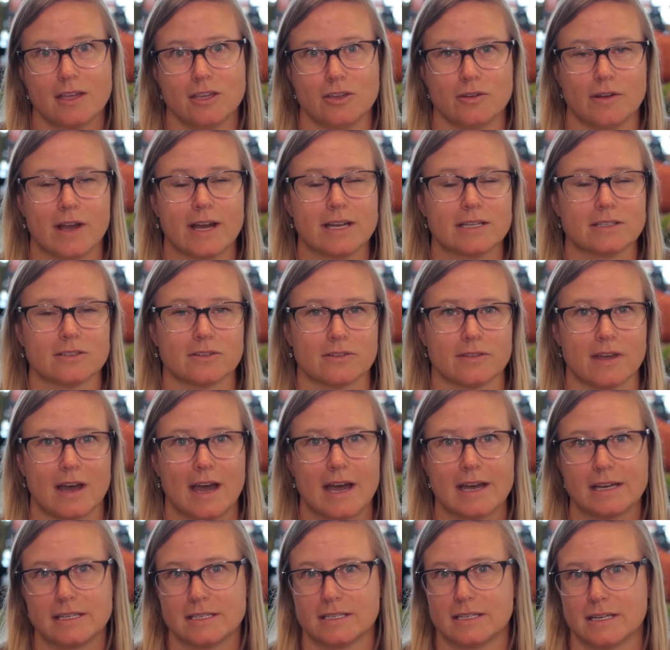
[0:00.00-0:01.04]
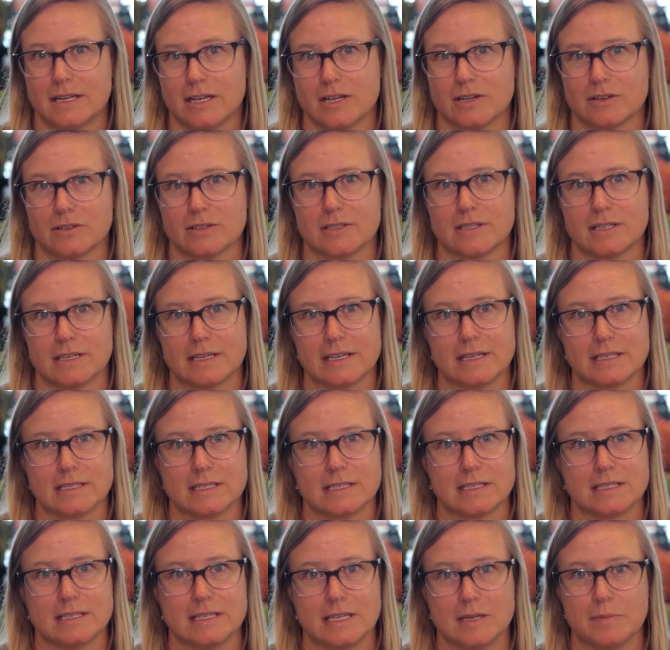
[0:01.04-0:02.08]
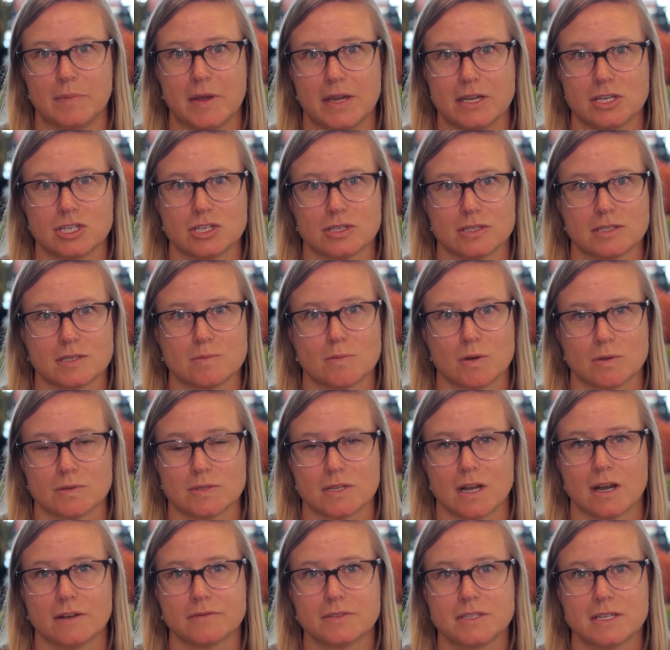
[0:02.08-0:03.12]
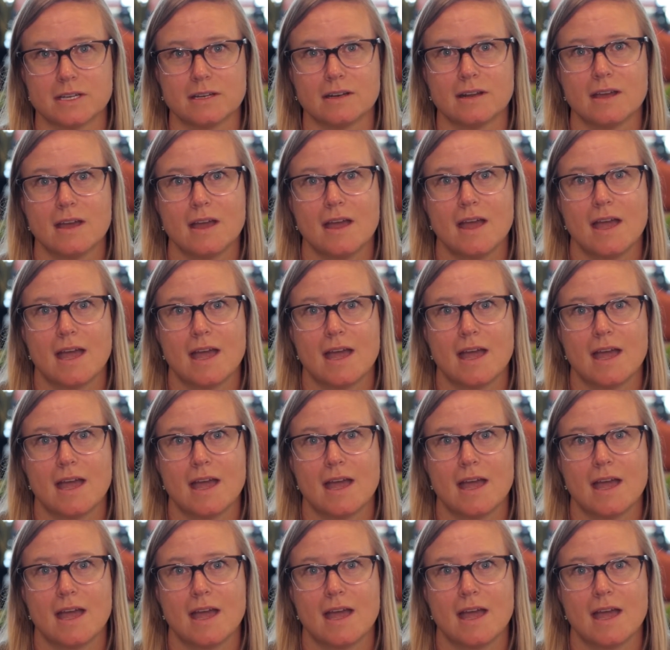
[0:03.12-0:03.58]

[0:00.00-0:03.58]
you guys are the eyes and ears that get to see patients most often,